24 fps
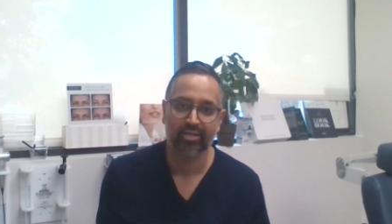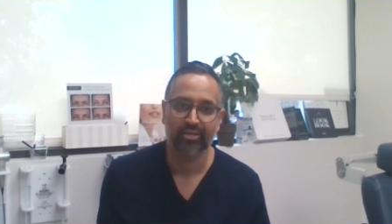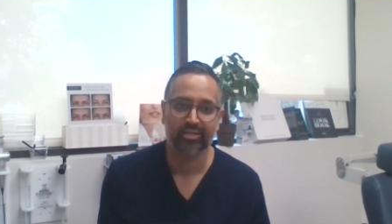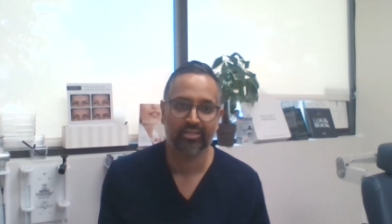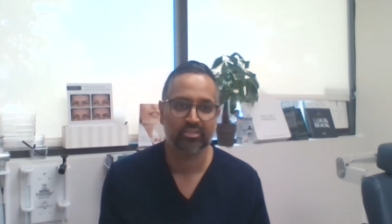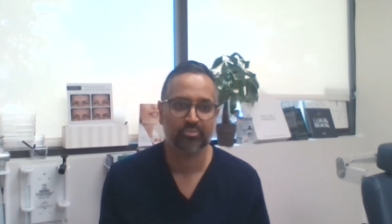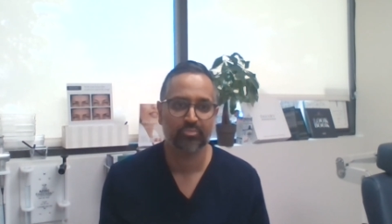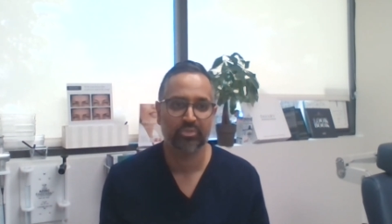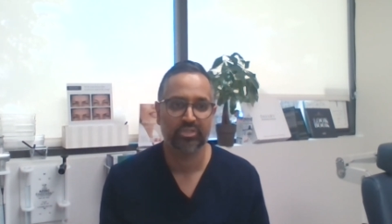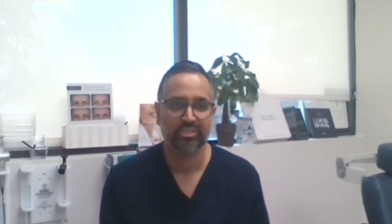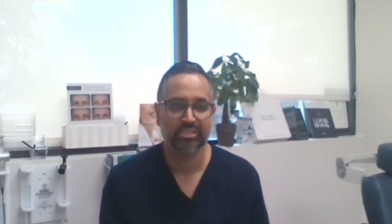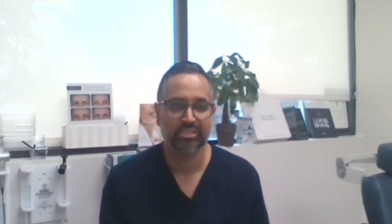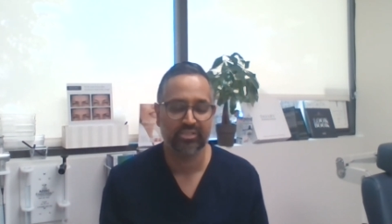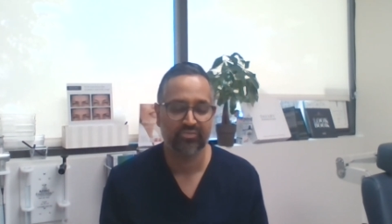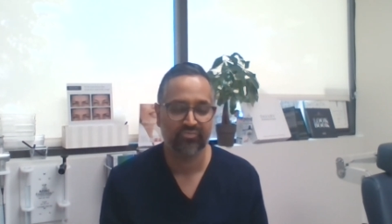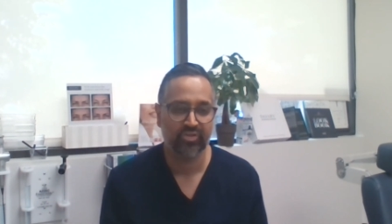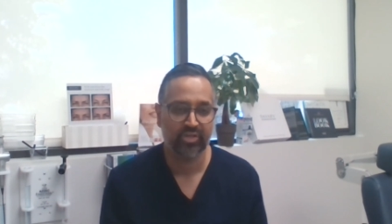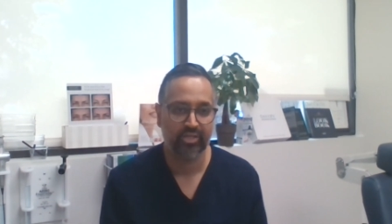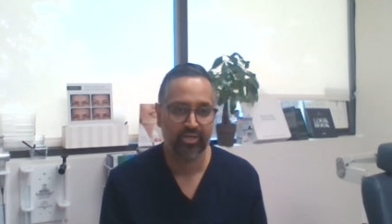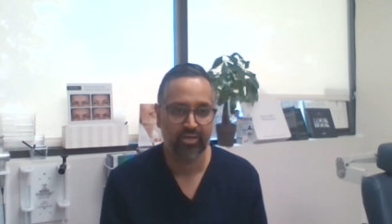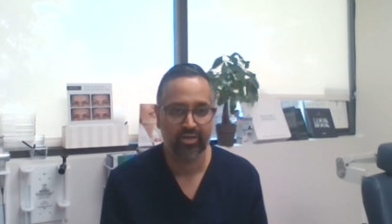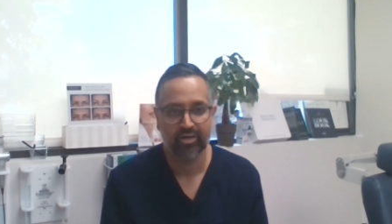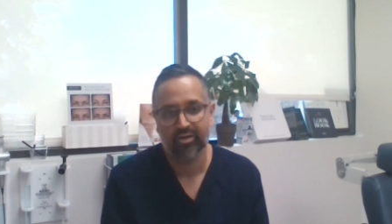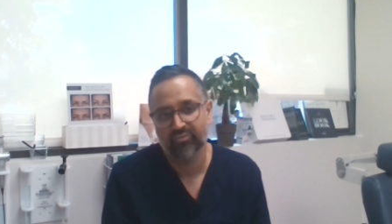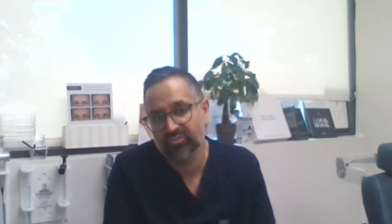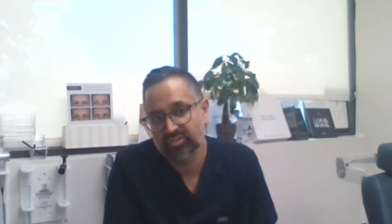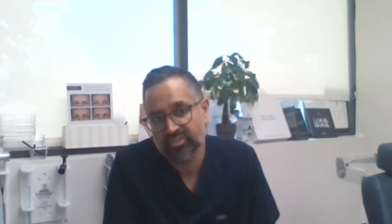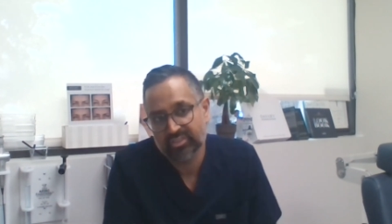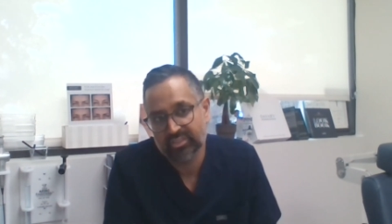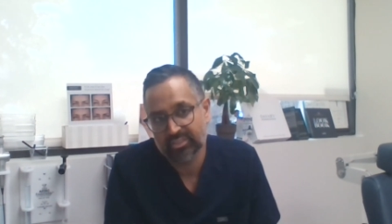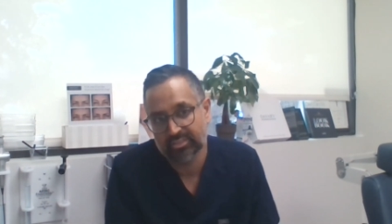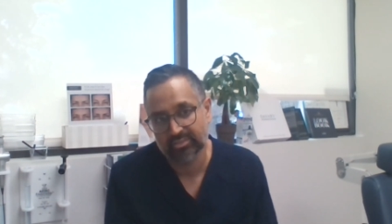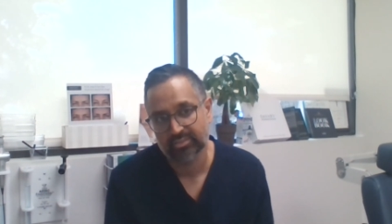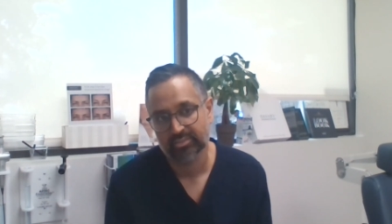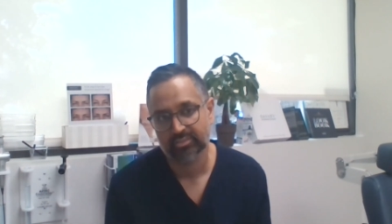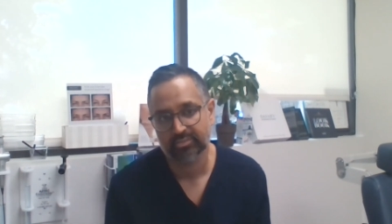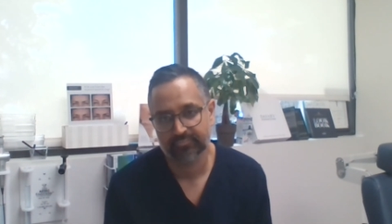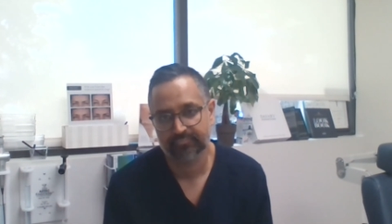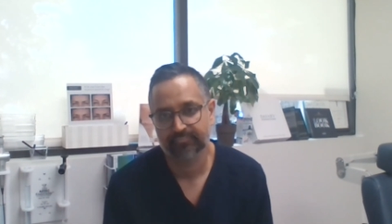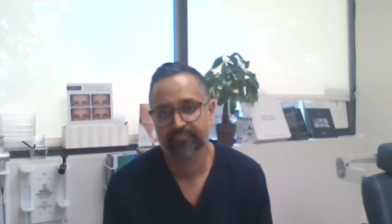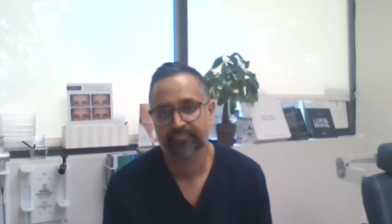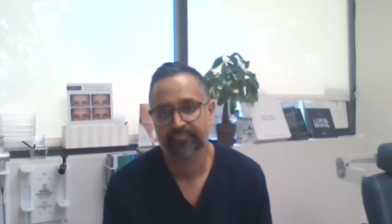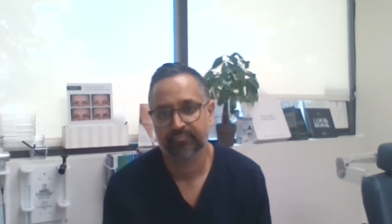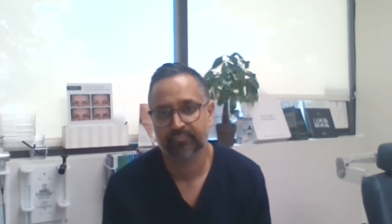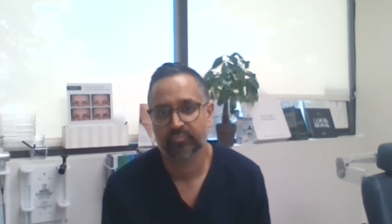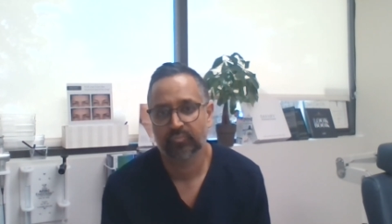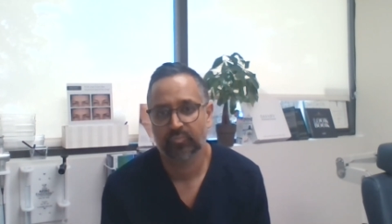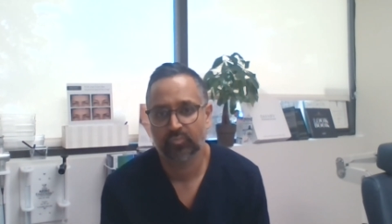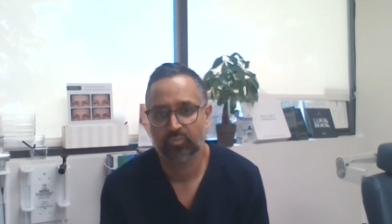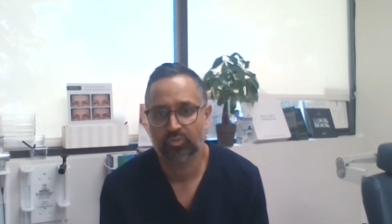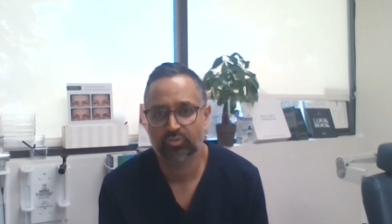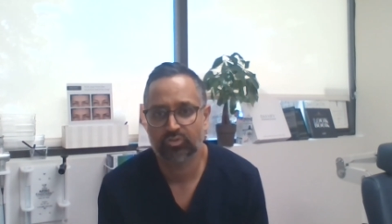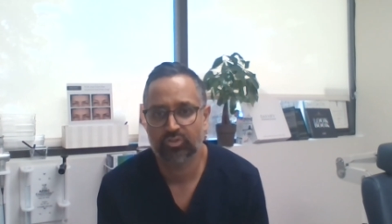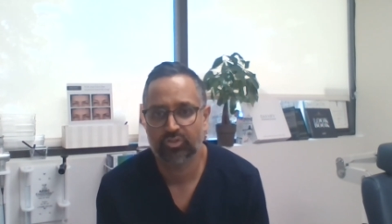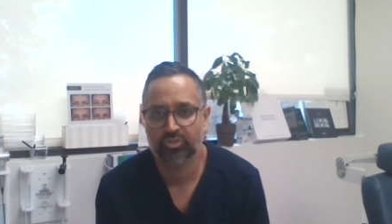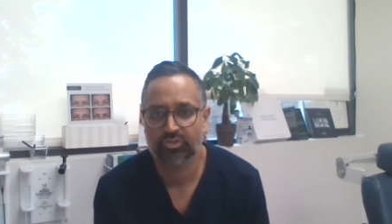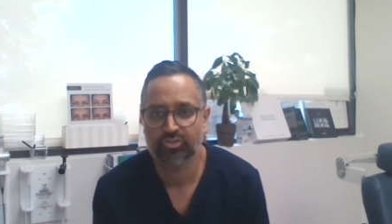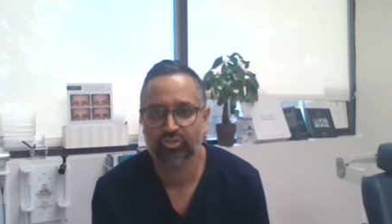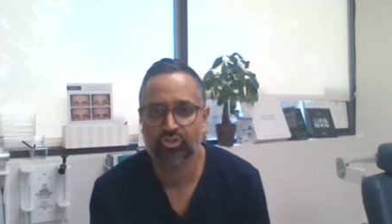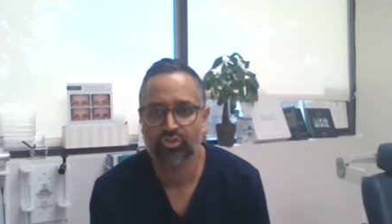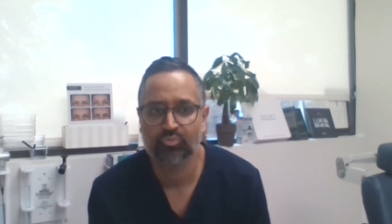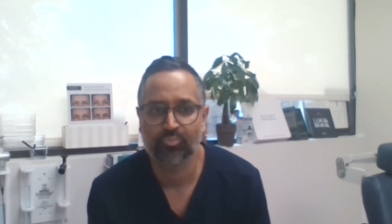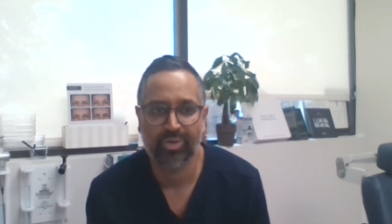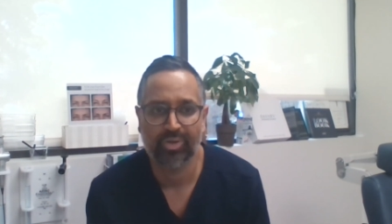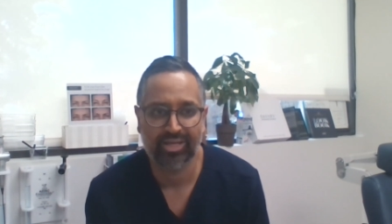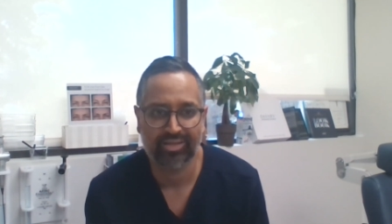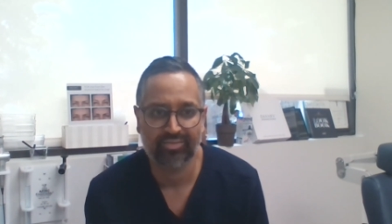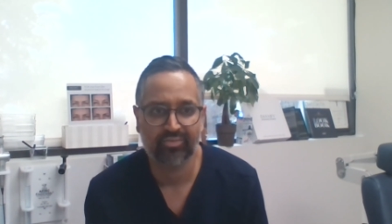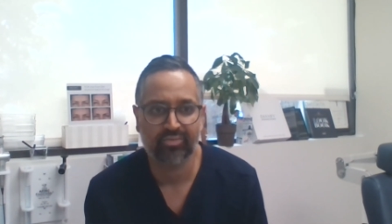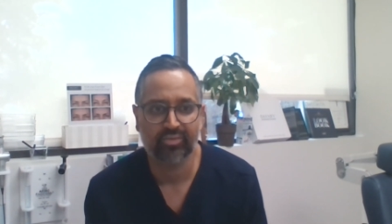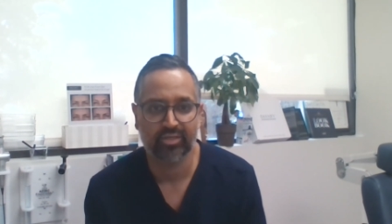and it's been deviated ever since. Those are the two main